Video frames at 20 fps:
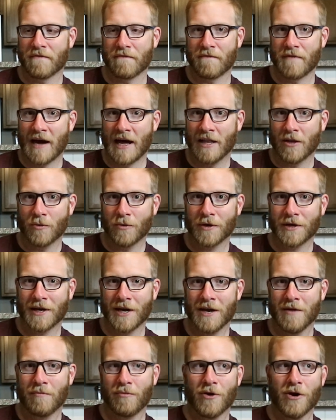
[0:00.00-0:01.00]
the follower
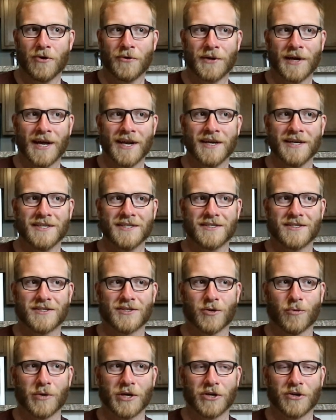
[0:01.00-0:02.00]
kind of broke on us,
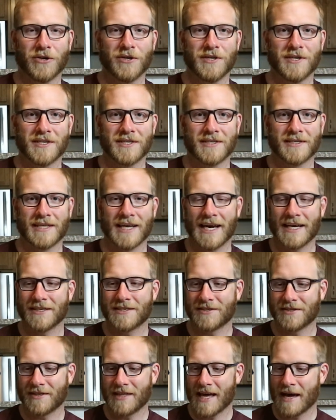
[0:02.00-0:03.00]
so we couldn't
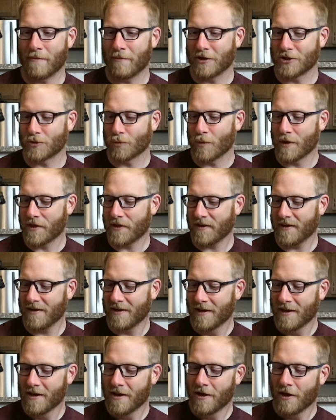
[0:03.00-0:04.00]
test that much with
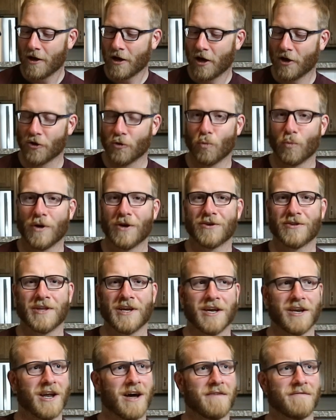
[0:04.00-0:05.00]
it. Although,
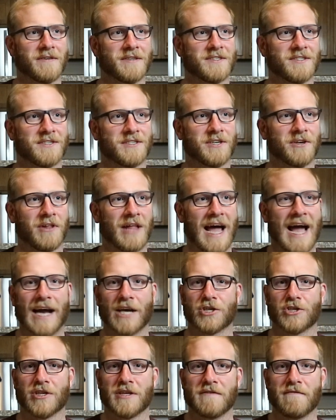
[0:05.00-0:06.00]
weirdly enough, it still
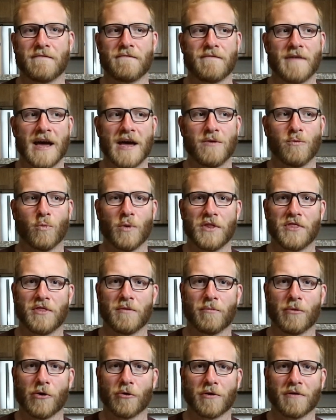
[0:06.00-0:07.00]
actually fed with
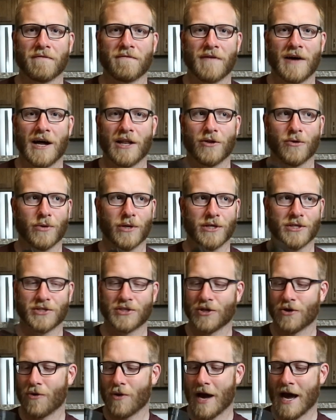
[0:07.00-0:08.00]
the broken follower,
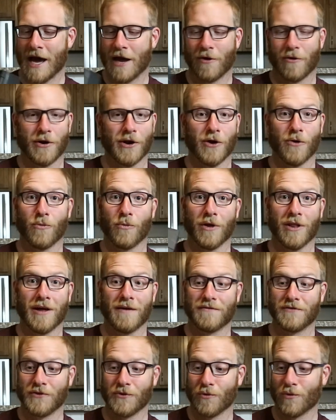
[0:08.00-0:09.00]
so I don't know. We'll
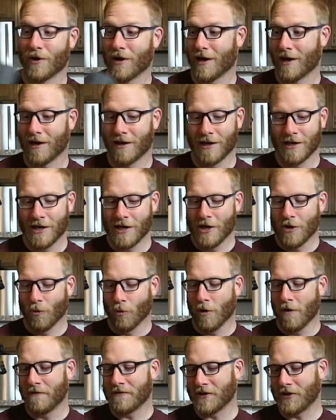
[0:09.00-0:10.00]
have to
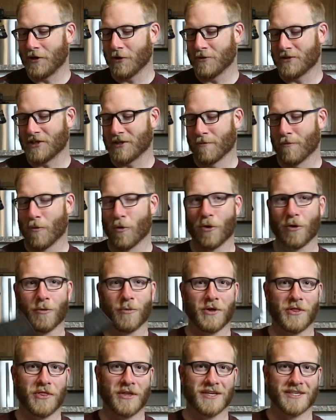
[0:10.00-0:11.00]
do some
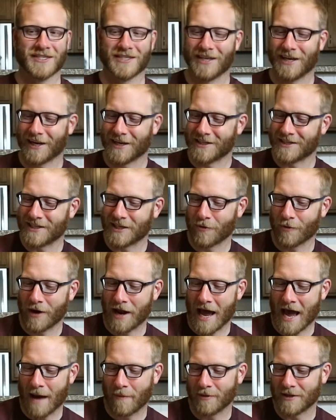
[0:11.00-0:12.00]
more with this thing and see
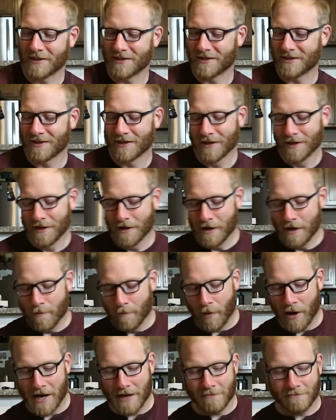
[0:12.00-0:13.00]
what happens.
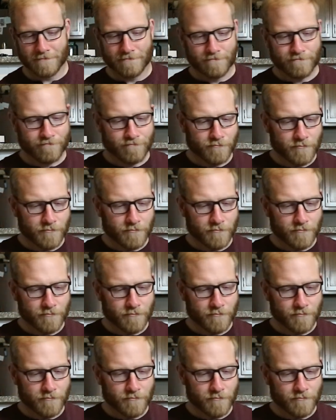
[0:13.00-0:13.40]
But